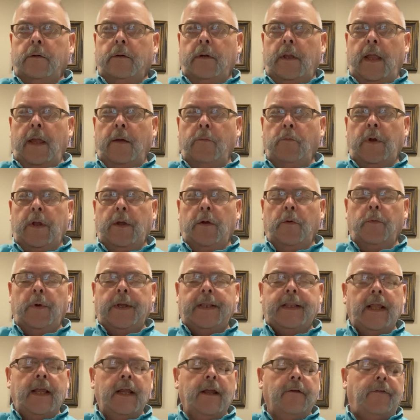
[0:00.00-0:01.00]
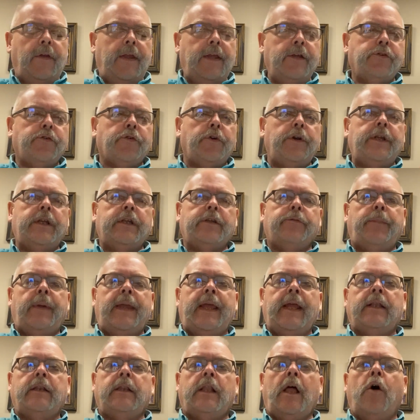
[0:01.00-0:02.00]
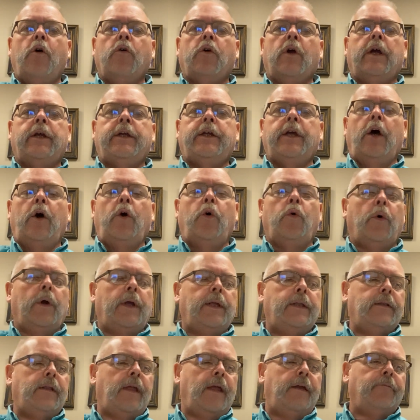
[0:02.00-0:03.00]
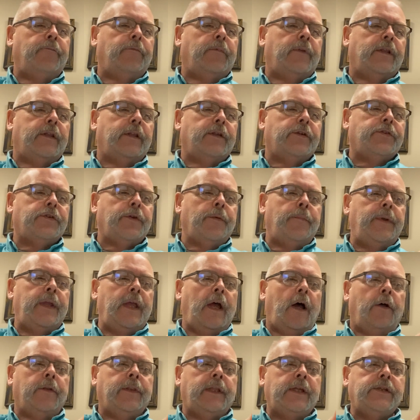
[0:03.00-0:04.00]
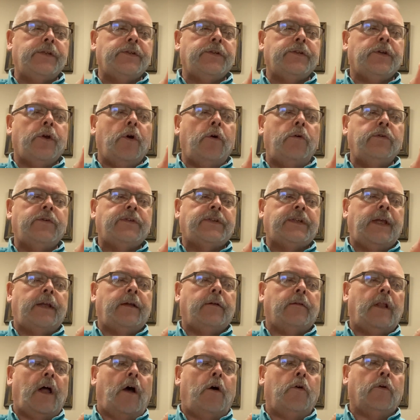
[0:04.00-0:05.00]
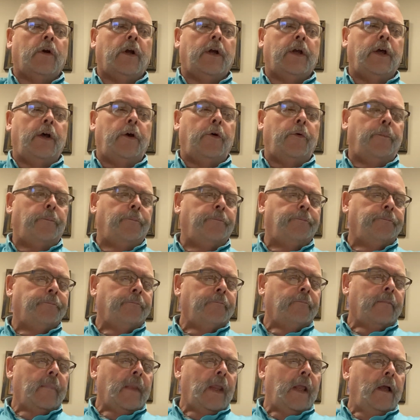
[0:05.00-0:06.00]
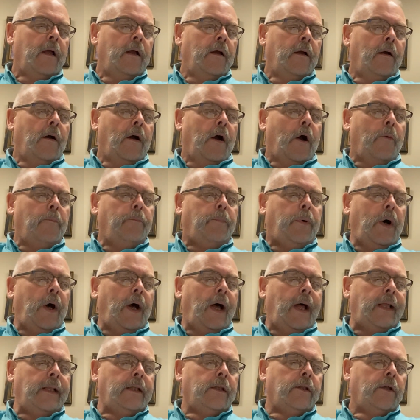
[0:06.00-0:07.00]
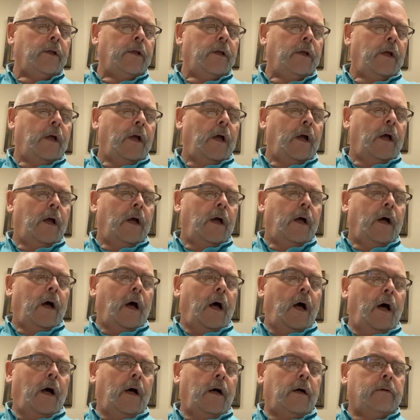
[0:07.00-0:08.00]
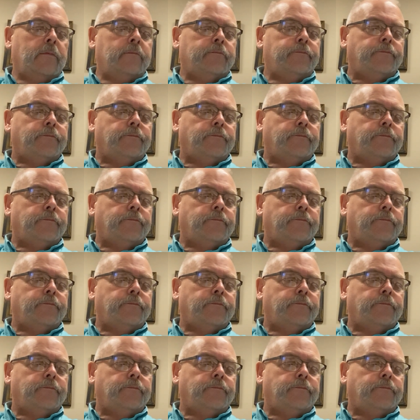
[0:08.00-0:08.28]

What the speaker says: and we think of history as being long ago, and to some of y'all this is going to seem long ago. But the